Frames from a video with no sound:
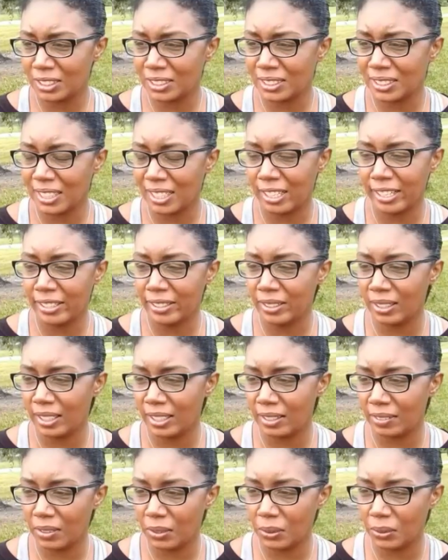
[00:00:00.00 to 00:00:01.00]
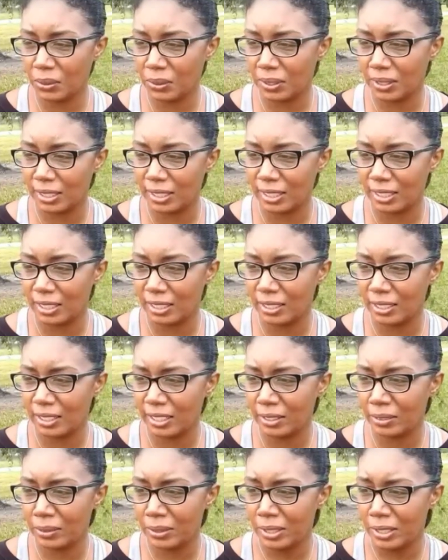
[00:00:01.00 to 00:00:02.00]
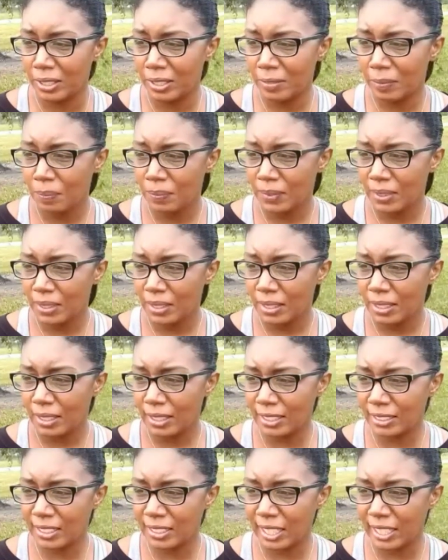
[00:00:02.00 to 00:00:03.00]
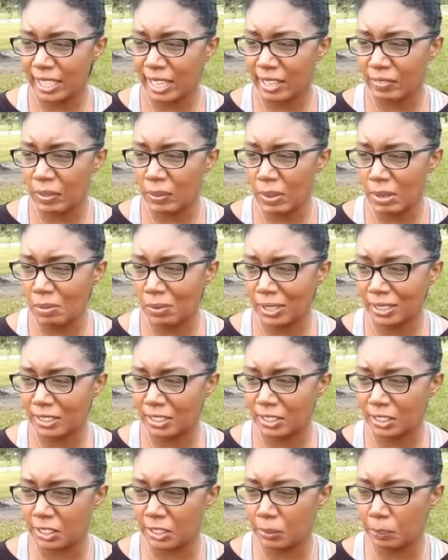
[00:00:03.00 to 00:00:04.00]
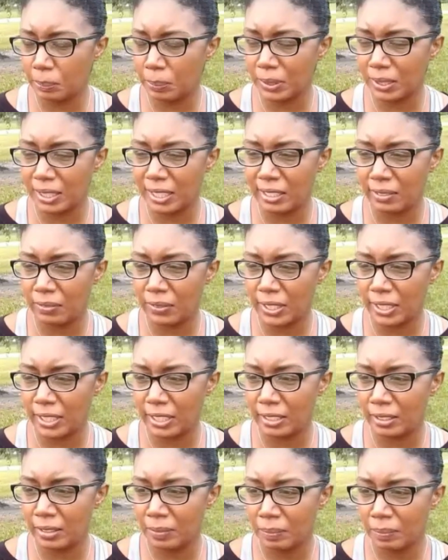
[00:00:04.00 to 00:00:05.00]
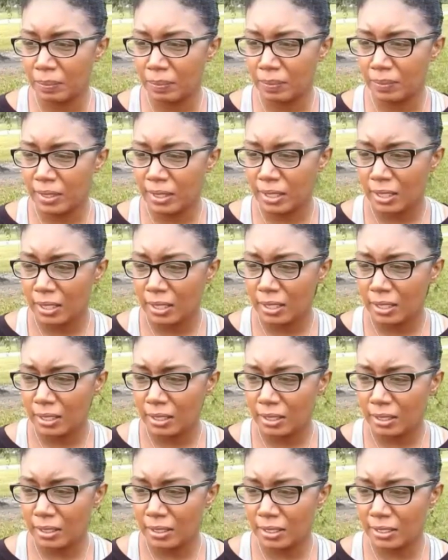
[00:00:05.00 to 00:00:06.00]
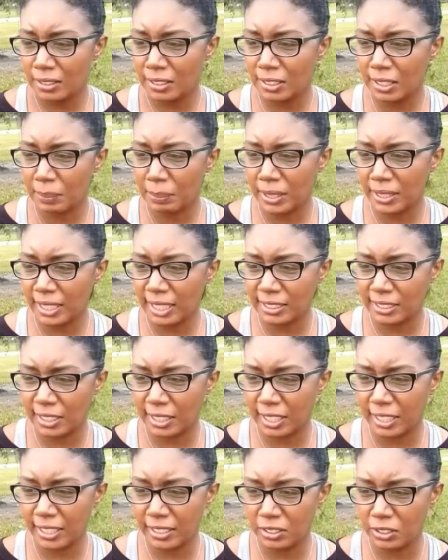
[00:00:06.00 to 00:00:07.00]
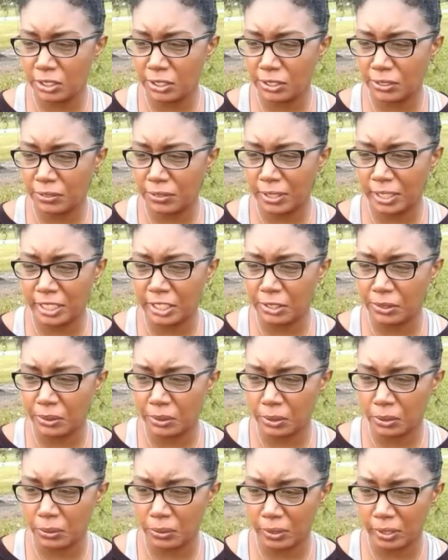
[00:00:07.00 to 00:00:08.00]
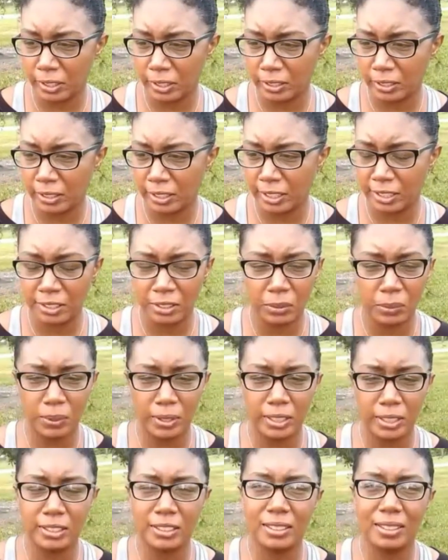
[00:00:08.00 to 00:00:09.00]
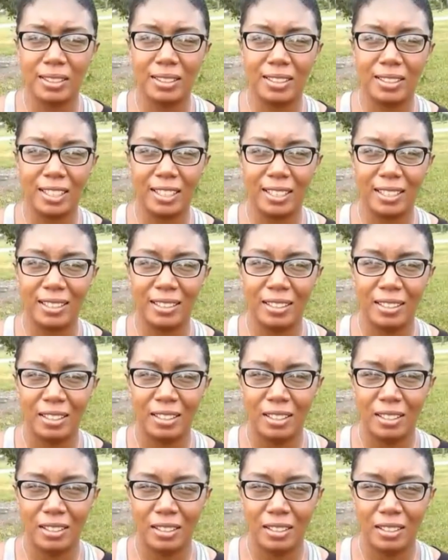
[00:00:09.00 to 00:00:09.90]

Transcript: just the irony of the whole thing, you know? It's like everyone wants to believe in something that's akin to a unicorn. In other words, the